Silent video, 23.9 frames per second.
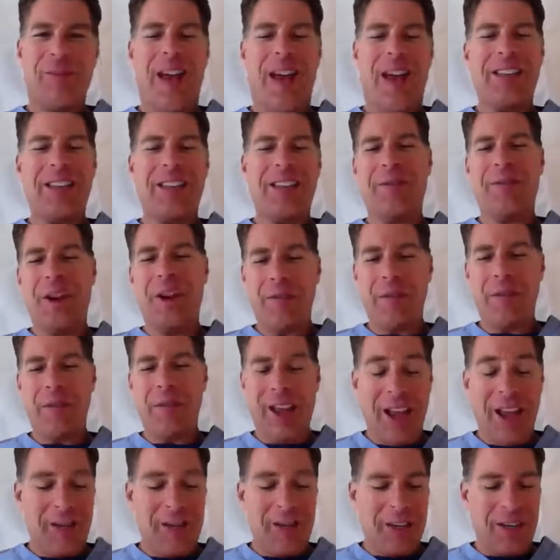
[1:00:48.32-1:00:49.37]
facet of their
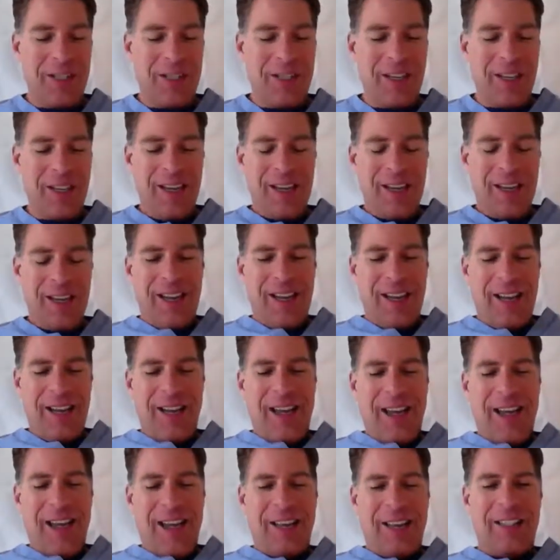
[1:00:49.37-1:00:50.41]
behaviors.
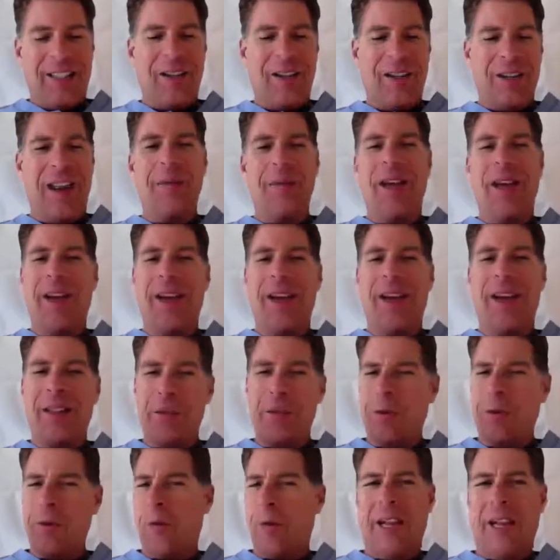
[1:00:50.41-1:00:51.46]
And so anyway, this
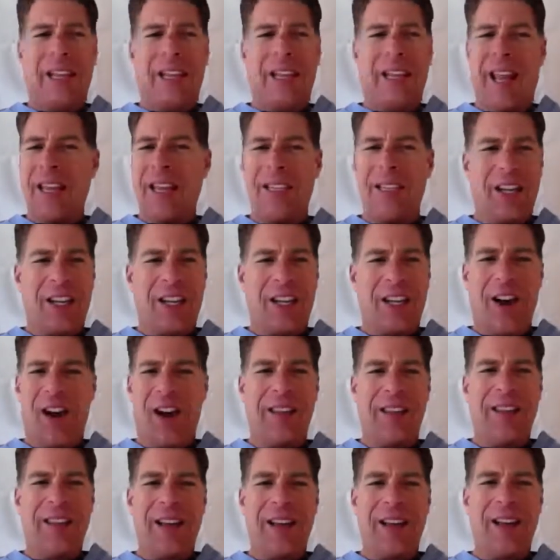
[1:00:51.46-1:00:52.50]
was a really classic
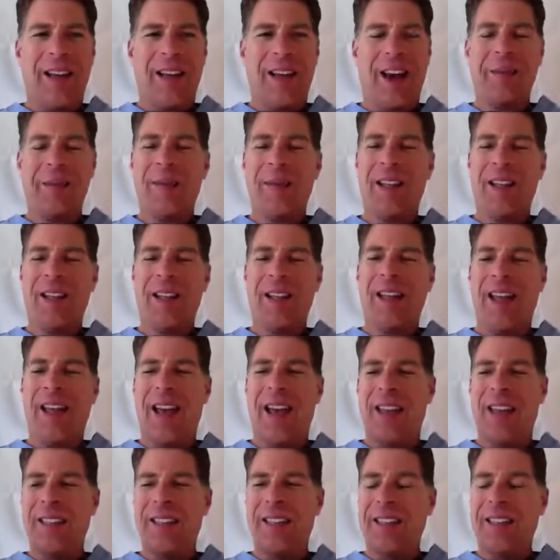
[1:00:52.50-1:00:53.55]
con that got me.
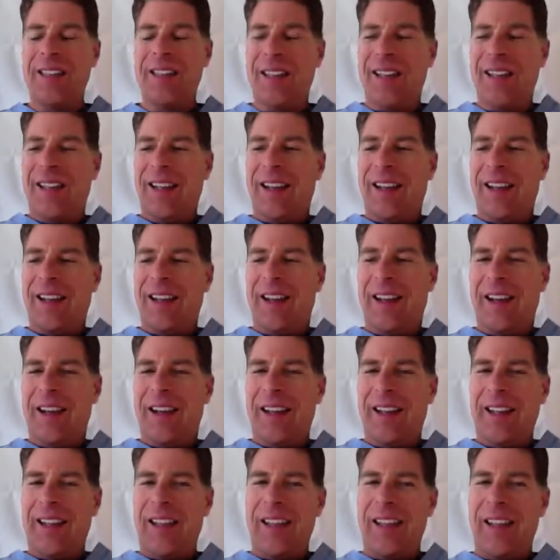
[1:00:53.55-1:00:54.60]
And uh,
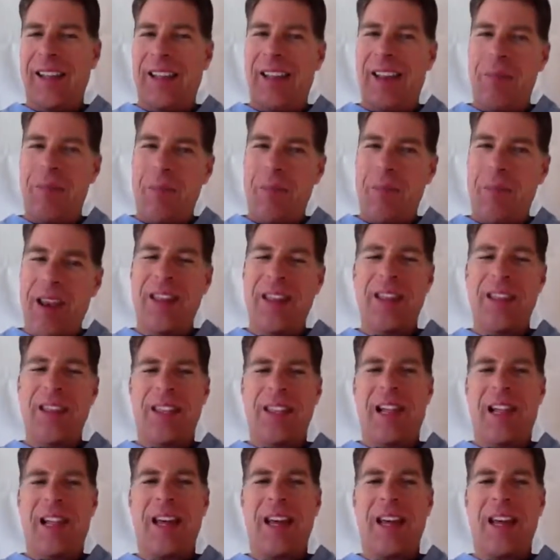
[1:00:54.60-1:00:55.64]
in many of these
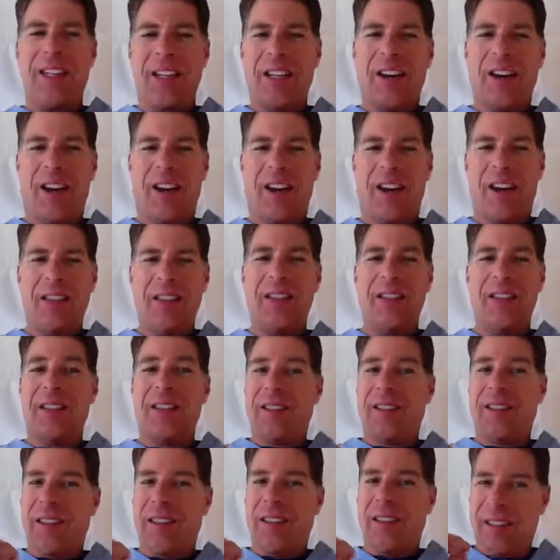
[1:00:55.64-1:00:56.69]
classic cons,
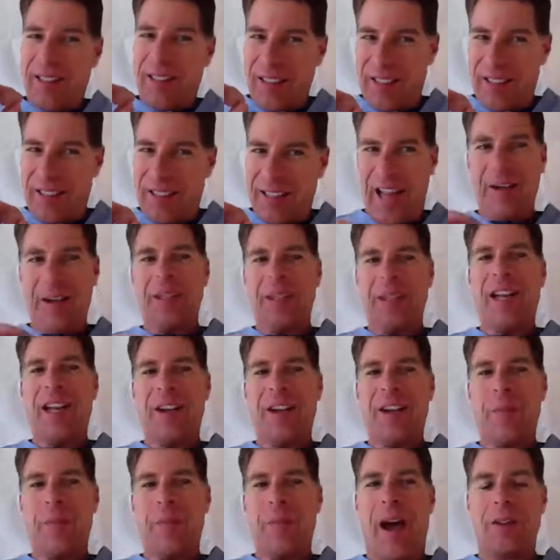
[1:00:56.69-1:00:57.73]
this is exactly what
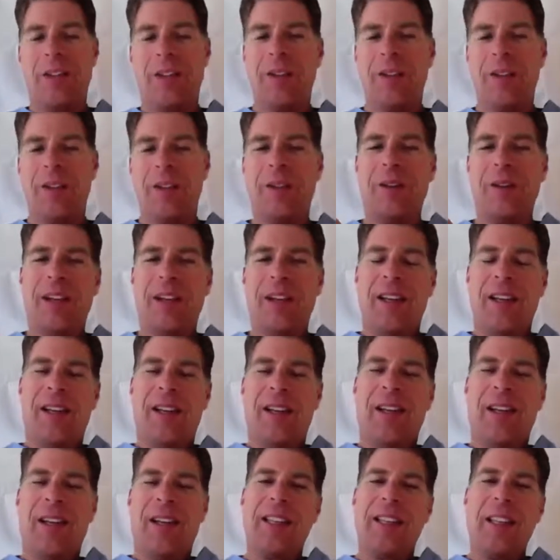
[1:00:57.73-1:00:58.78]
psychopaths do,
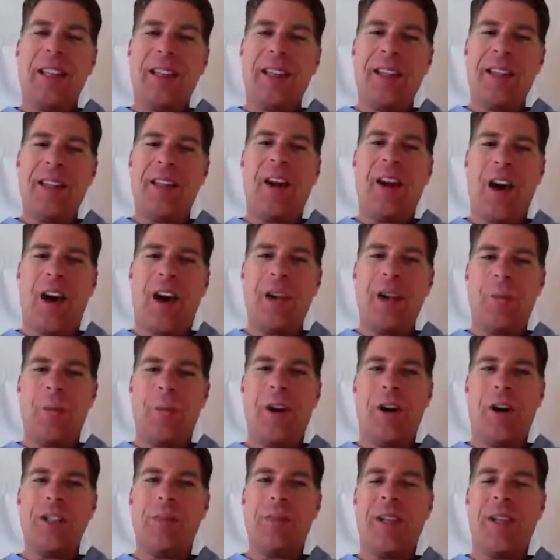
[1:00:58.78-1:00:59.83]
it's not that the con
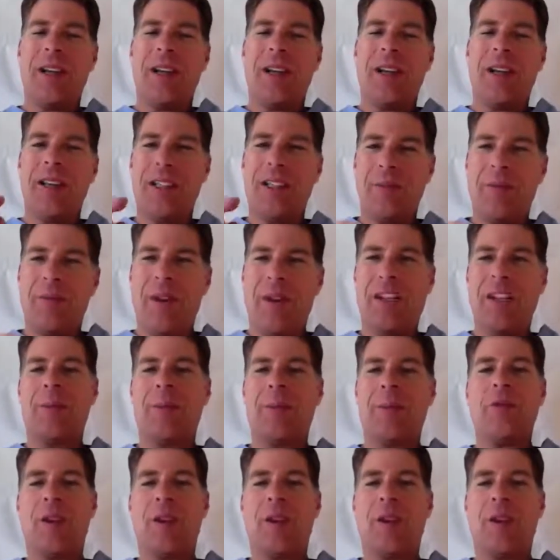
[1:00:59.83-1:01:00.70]
works because the victim